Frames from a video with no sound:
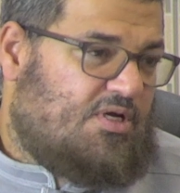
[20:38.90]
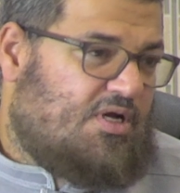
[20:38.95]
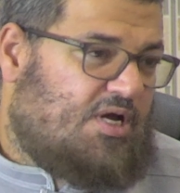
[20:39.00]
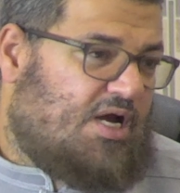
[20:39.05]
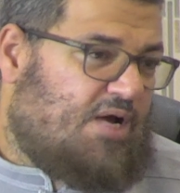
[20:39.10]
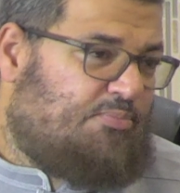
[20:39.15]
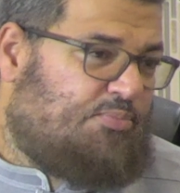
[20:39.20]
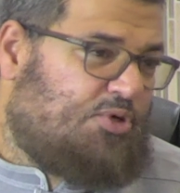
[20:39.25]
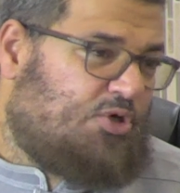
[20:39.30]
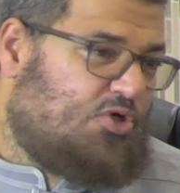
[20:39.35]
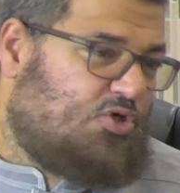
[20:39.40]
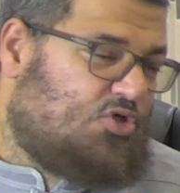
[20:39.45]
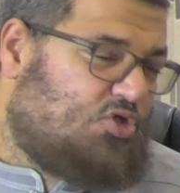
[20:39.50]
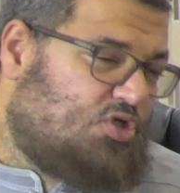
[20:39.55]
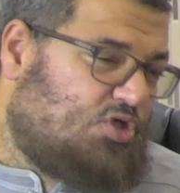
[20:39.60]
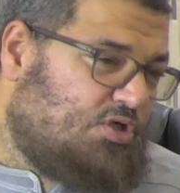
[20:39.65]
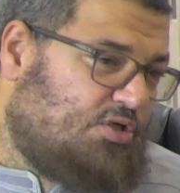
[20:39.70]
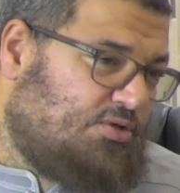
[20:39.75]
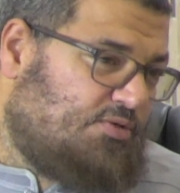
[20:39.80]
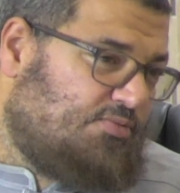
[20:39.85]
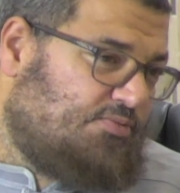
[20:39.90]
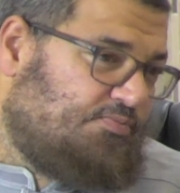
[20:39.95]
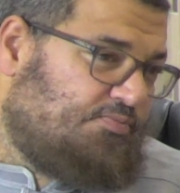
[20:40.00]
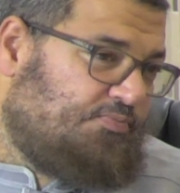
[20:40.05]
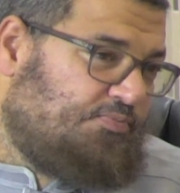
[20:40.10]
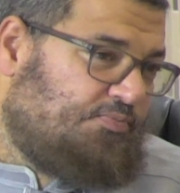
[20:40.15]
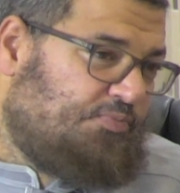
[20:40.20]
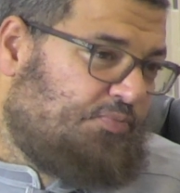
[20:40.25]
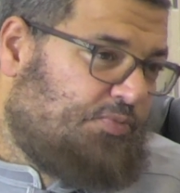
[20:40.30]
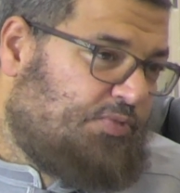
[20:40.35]
A person
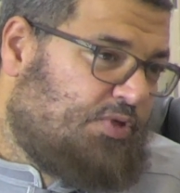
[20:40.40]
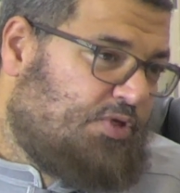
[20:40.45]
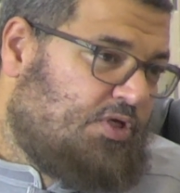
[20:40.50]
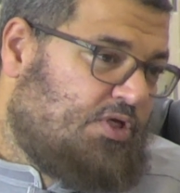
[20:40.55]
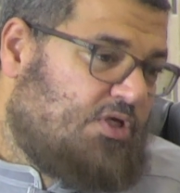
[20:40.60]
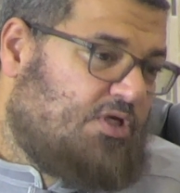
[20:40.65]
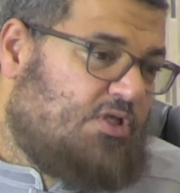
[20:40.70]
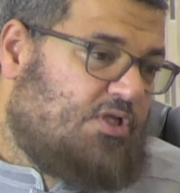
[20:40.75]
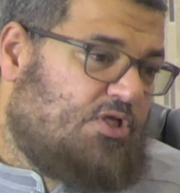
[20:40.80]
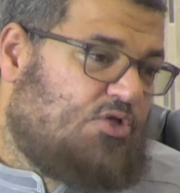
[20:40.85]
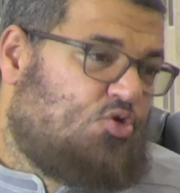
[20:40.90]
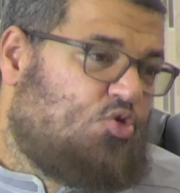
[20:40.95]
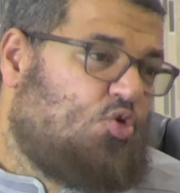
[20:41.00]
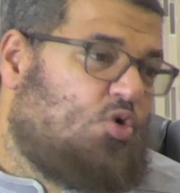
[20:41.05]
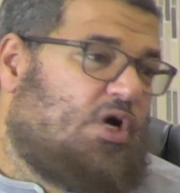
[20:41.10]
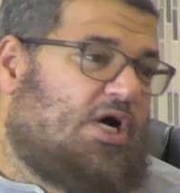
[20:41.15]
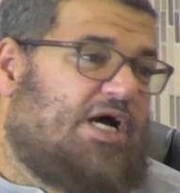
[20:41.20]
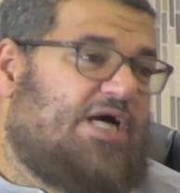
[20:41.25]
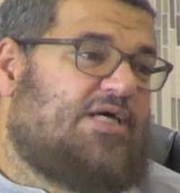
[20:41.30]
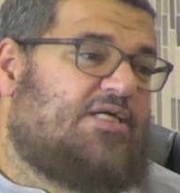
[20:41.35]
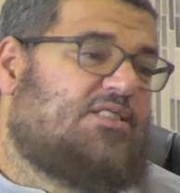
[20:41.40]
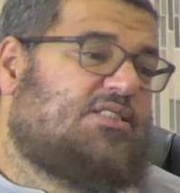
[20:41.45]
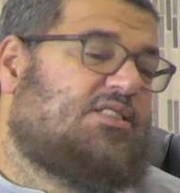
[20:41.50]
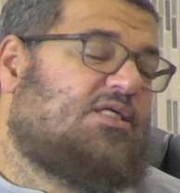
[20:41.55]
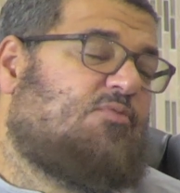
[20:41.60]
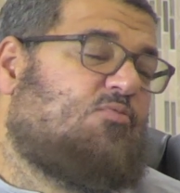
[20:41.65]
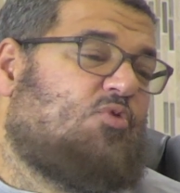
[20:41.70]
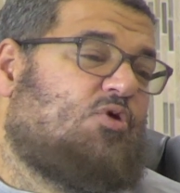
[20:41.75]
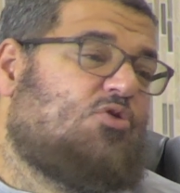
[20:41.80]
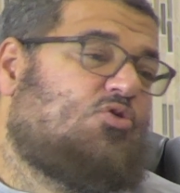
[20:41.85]
that who hires
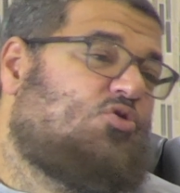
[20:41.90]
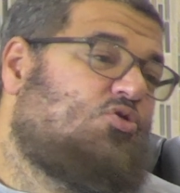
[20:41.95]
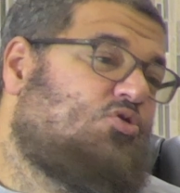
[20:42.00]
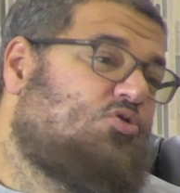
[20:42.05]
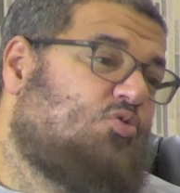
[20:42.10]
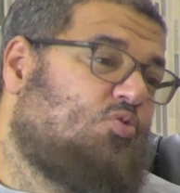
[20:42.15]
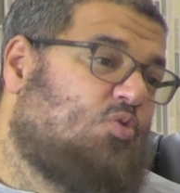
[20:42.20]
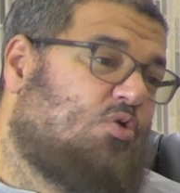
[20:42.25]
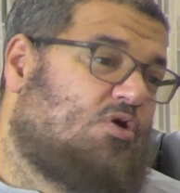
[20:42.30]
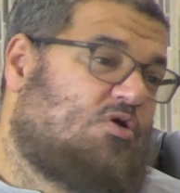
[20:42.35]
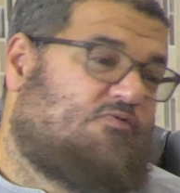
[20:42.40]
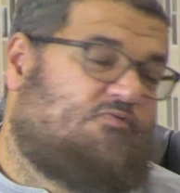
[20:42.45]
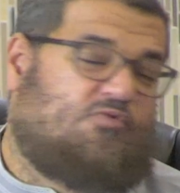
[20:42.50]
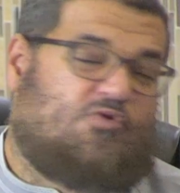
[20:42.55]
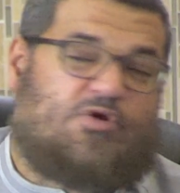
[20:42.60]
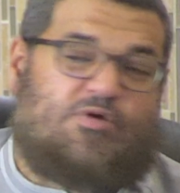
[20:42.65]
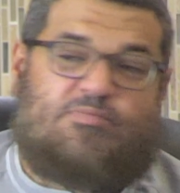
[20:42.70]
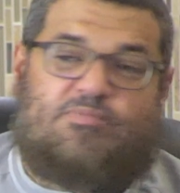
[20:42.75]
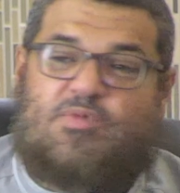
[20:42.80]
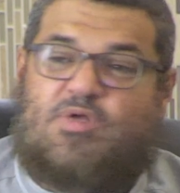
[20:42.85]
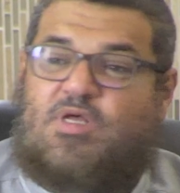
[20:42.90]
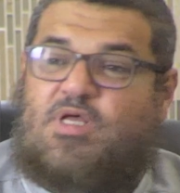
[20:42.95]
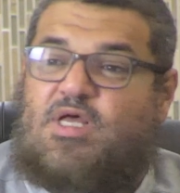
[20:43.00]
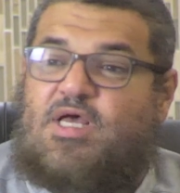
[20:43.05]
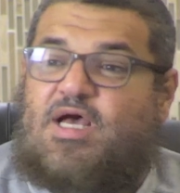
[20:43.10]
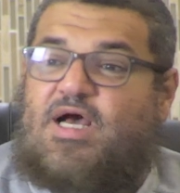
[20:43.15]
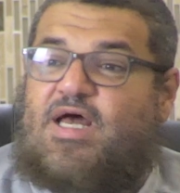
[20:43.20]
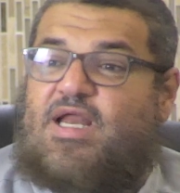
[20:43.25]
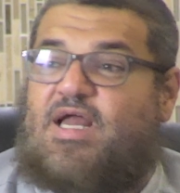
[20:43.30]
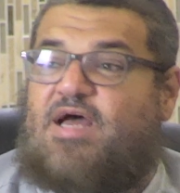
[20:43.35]
someone to do work for him,
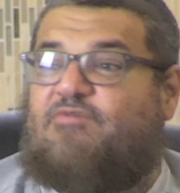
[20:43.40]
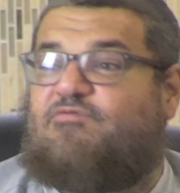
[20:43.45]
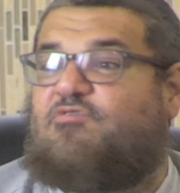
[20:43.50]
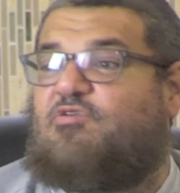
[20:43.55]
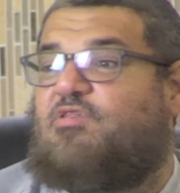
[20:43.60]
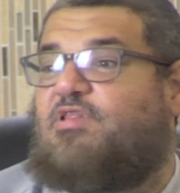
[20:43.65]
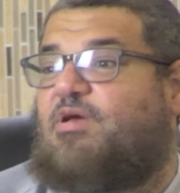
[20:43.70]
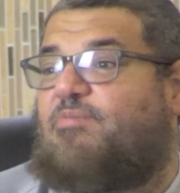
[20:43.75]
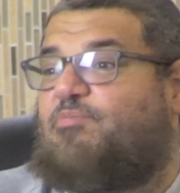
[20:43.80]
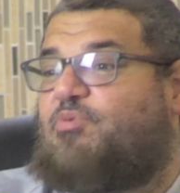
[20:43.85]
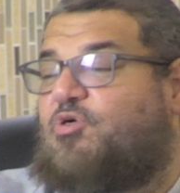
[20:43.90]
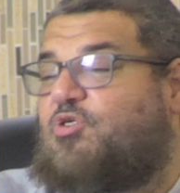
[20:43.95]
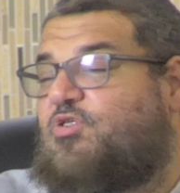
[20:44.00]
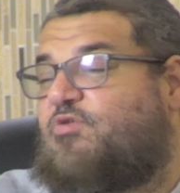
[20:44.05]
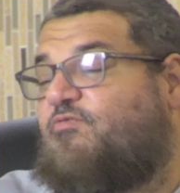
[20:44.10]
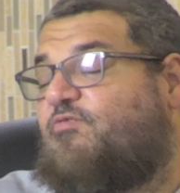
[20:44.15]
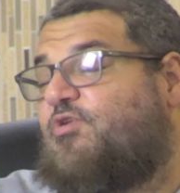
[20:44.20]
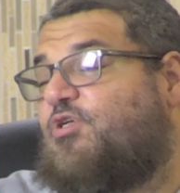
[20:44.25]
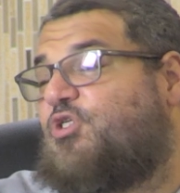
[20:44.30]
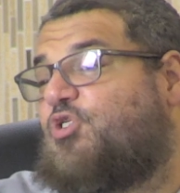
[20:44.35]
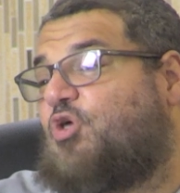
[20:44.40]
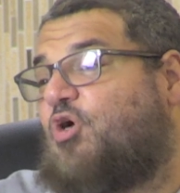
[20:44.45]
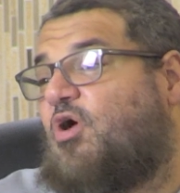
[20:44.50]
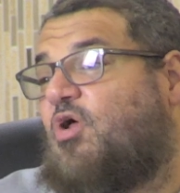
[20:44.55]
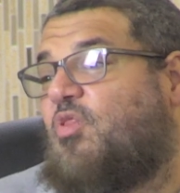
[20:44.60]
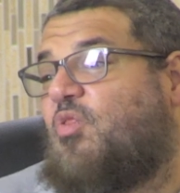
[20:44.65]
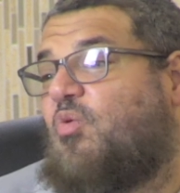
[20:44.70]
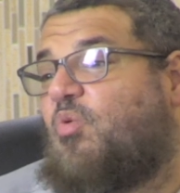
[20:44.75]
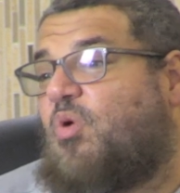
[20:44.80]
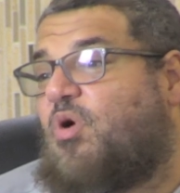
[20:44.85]
and after that person finished all
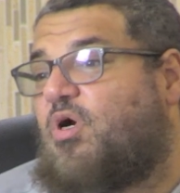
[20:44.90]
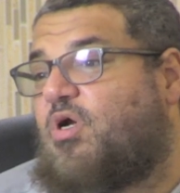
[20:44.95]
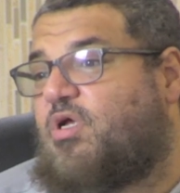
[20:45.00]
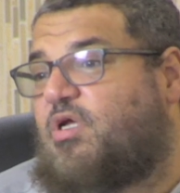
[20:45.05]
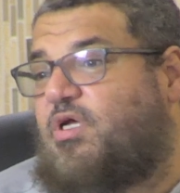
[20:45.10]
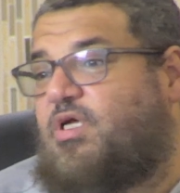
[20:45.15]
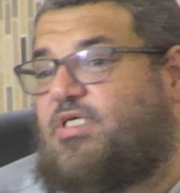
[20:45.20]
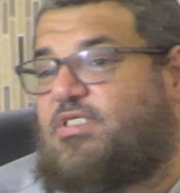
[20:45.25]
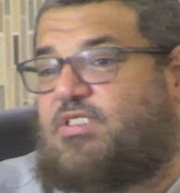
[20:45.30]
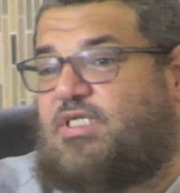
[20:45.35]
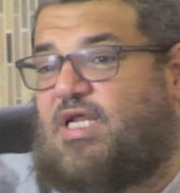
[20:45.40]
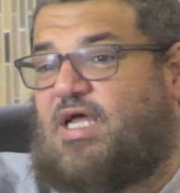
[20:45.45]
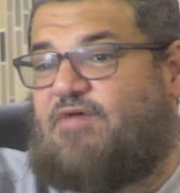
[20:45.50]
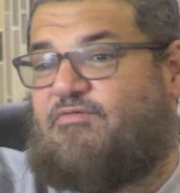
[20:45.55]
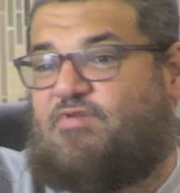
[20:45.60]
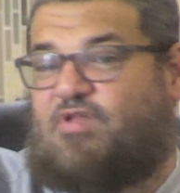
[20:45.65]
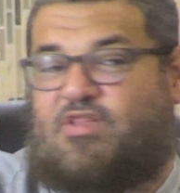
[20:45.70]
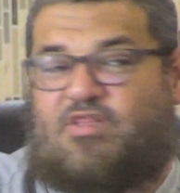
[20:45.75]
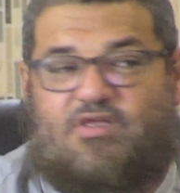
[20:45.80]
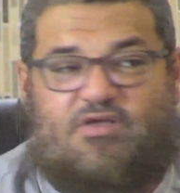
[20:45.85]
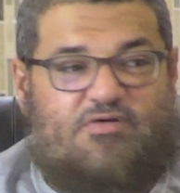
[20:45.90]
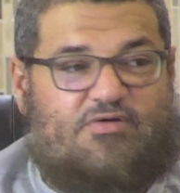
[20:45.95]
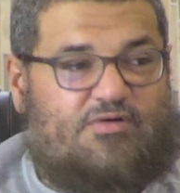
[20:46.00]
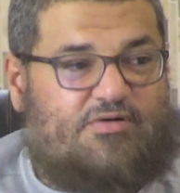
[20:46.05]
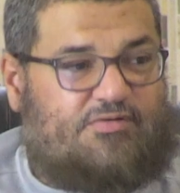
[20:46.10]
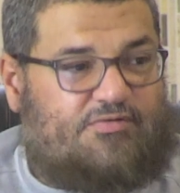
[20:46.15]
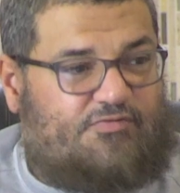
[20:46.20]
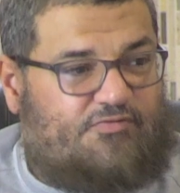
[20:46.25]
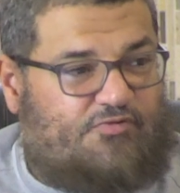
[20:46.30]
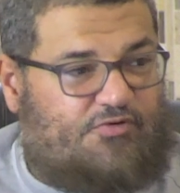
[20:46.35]
the work, he said, I have nothing
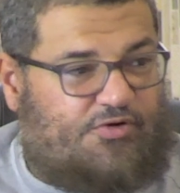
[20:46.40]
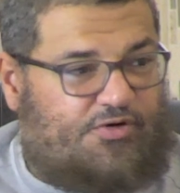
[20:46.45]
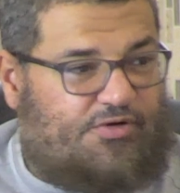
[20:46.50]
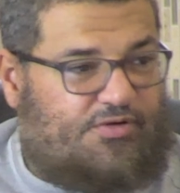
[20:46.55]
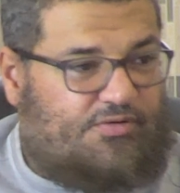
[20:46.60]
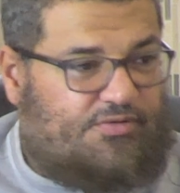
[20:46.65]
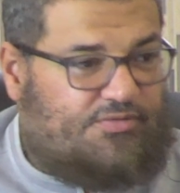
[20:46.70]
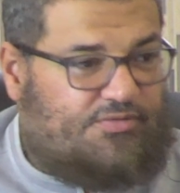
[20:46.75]
for you.